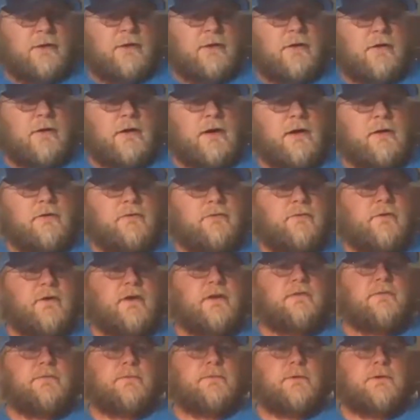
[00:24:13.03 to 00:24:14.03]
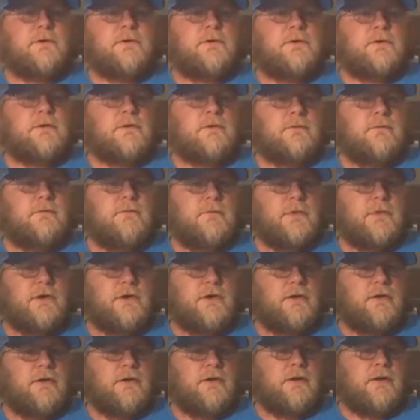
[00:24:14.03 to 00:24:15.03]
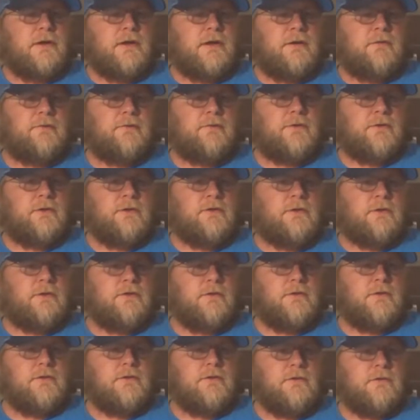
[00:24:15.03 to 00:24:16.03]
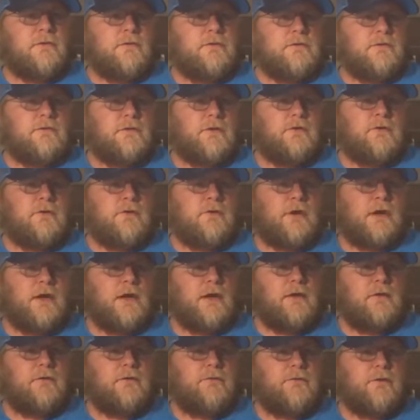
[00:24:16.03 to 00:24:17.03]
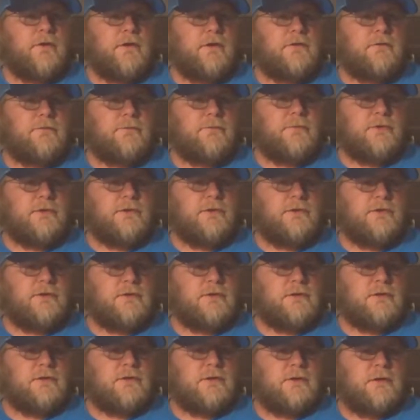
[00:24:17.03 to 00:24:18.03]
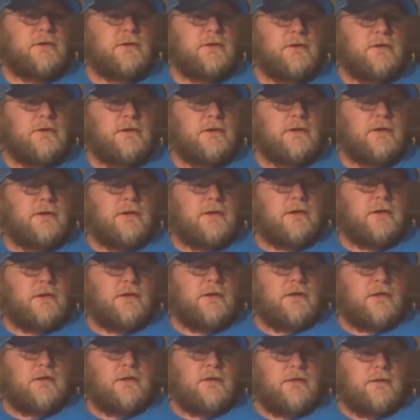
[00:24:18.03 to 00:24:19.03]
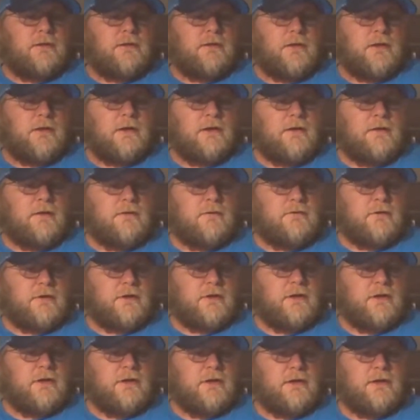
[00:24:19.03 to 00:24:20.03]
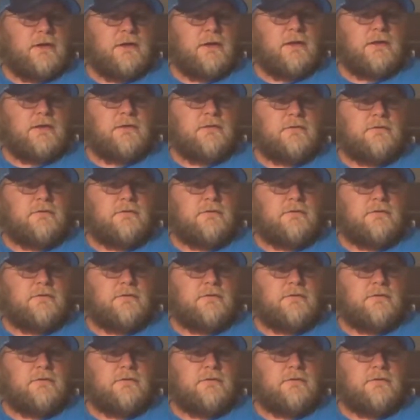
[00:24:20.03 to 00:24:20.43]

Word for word: of y'all have Facebook, but if you do have Facebook, there's a